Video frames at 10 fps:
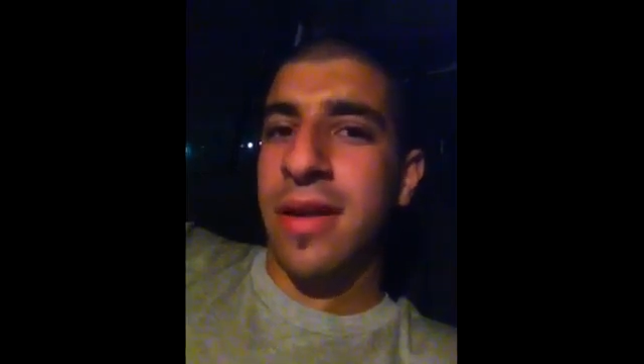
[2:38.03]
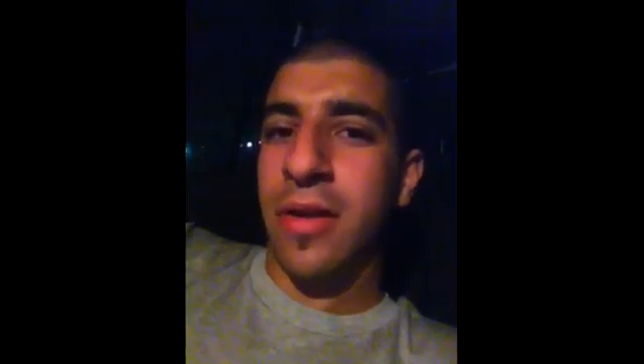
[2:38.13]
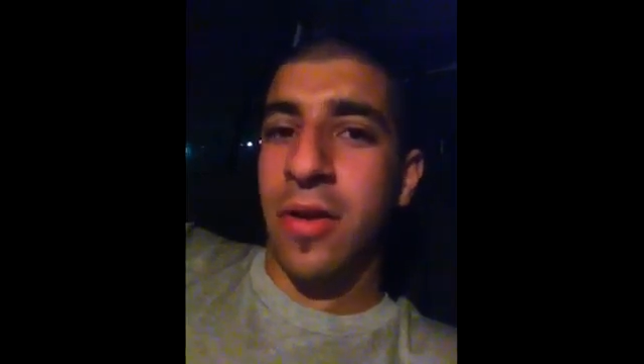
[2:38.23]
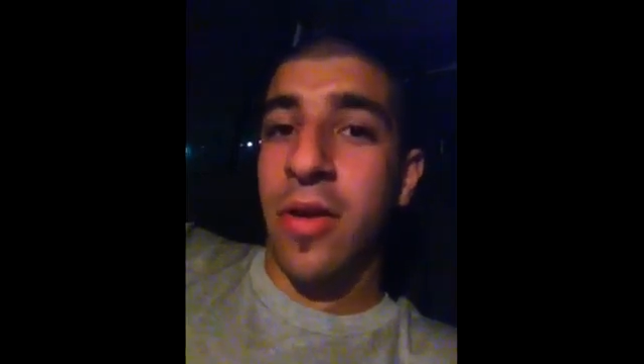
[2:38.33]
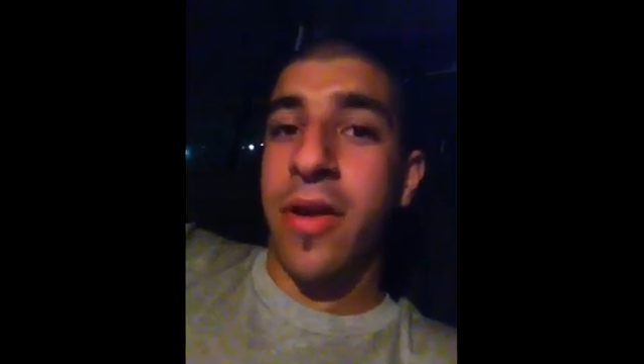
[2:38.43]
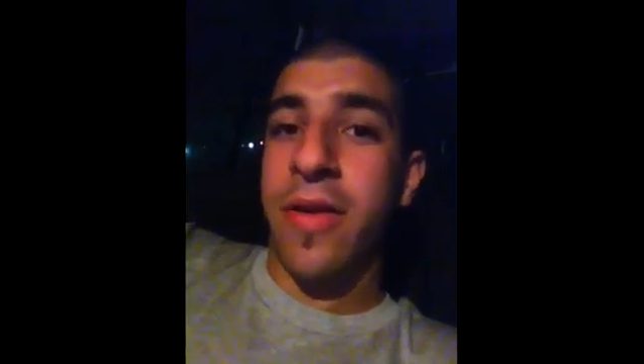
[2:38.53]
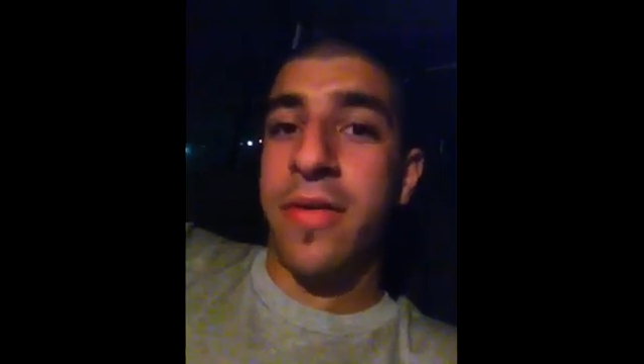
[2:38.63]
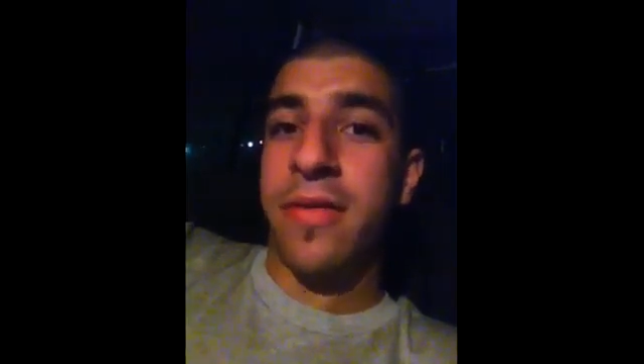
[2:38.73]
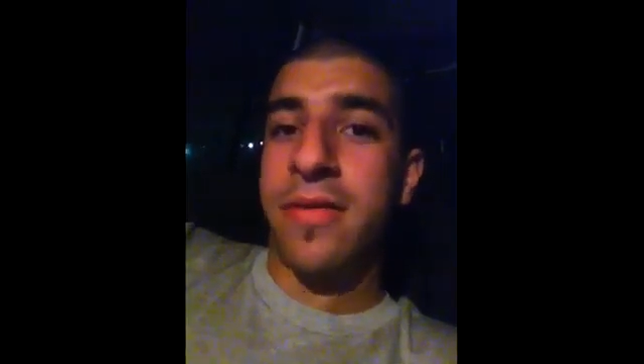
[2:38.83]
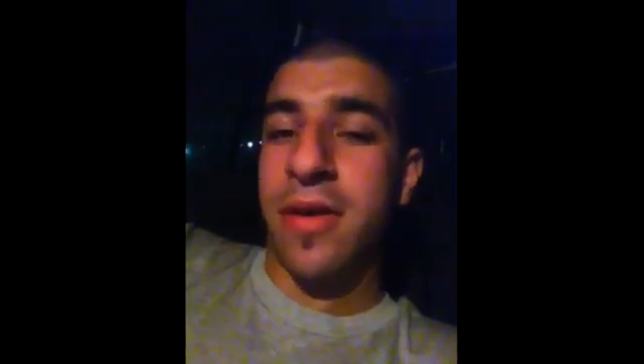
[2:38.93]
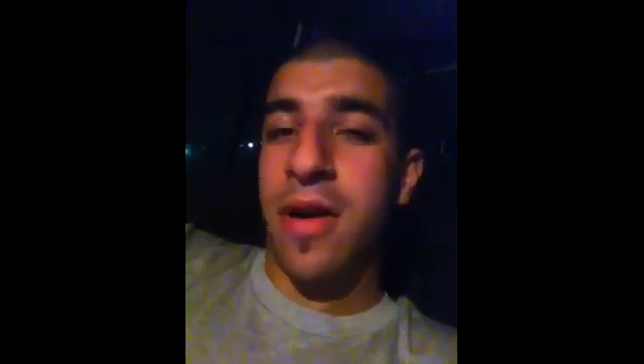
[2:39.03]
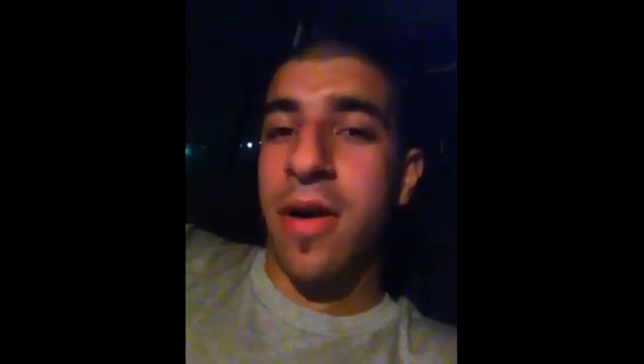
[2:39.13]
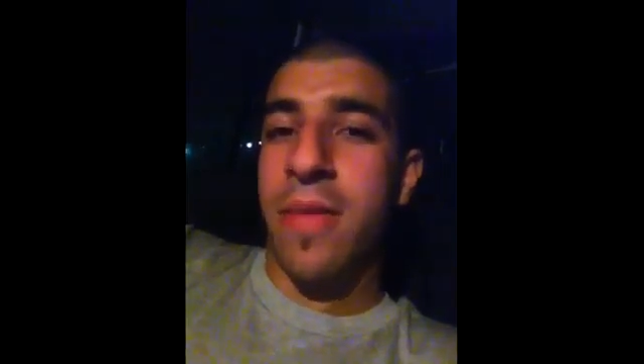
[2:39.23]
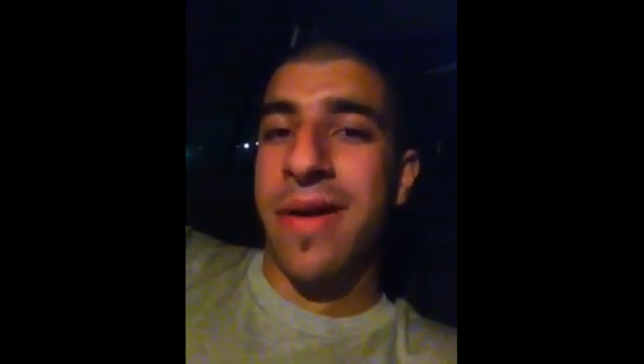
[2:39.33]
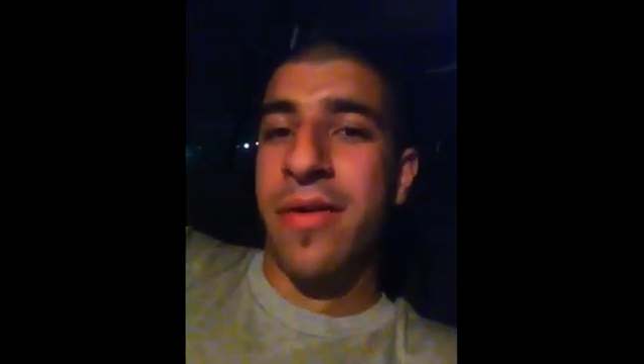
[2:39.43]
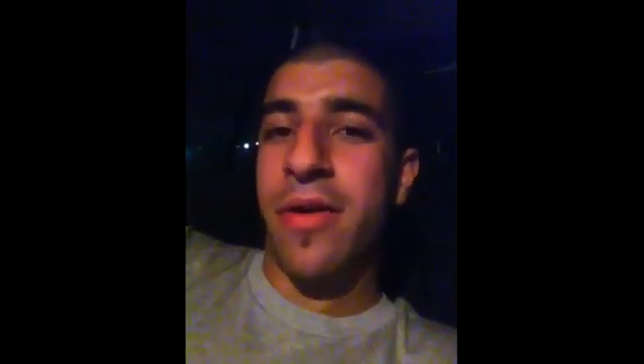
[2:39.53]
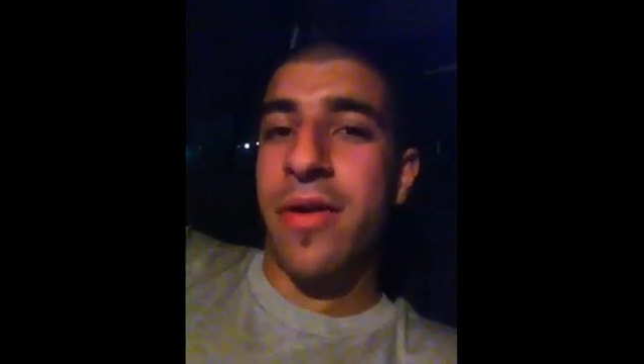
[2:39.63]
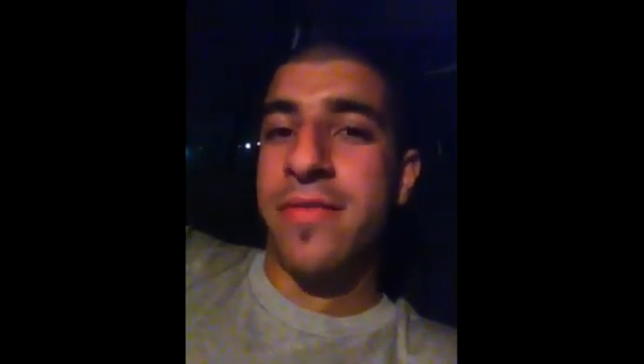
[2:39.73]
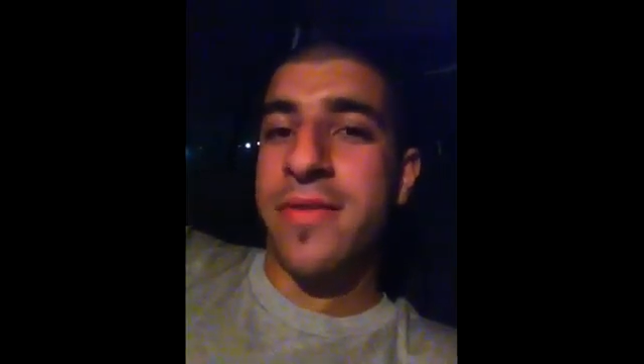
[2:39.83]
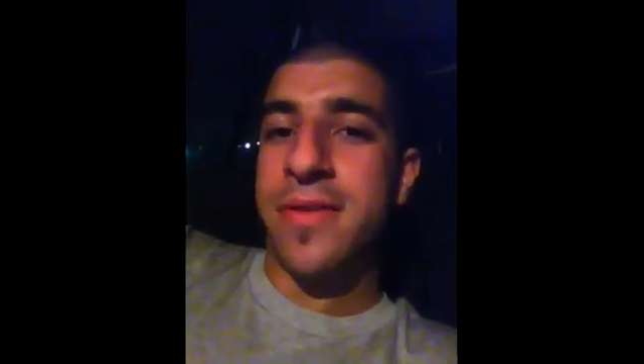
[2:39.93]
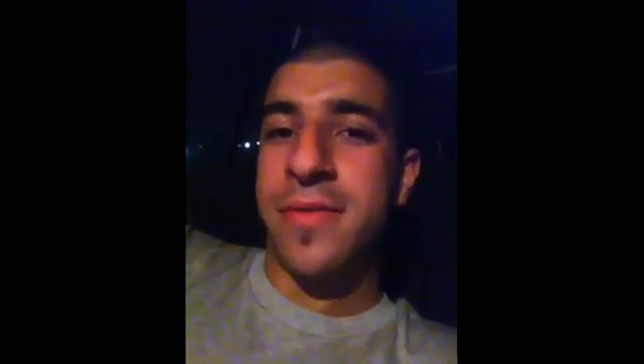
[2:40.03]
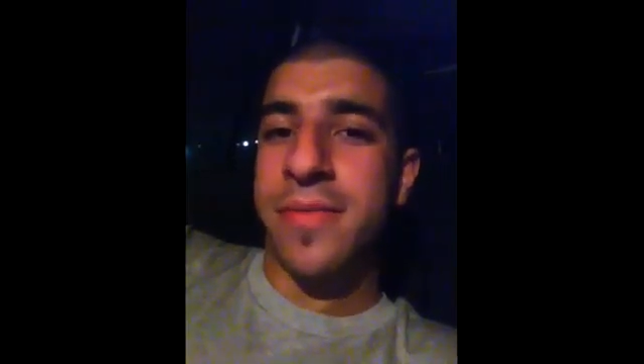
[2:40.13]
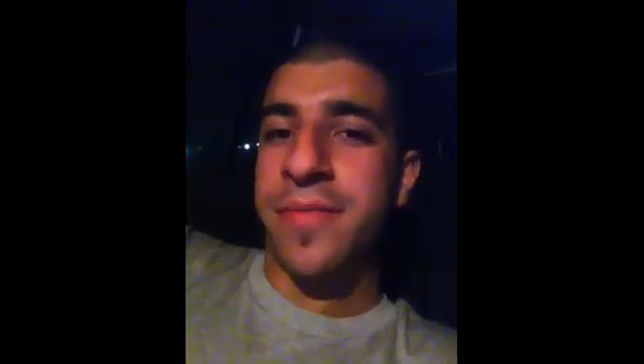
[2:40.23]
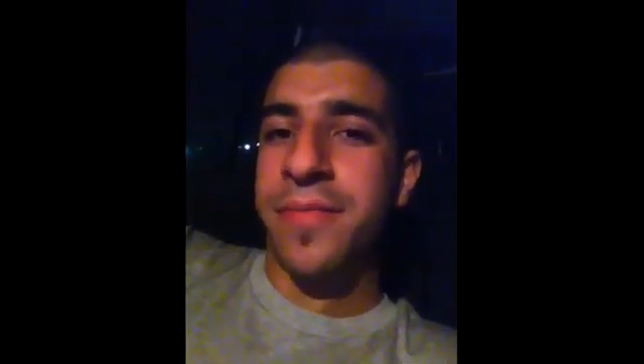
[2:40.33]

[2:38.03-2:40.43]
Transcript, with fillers: a lot to calm my nerves.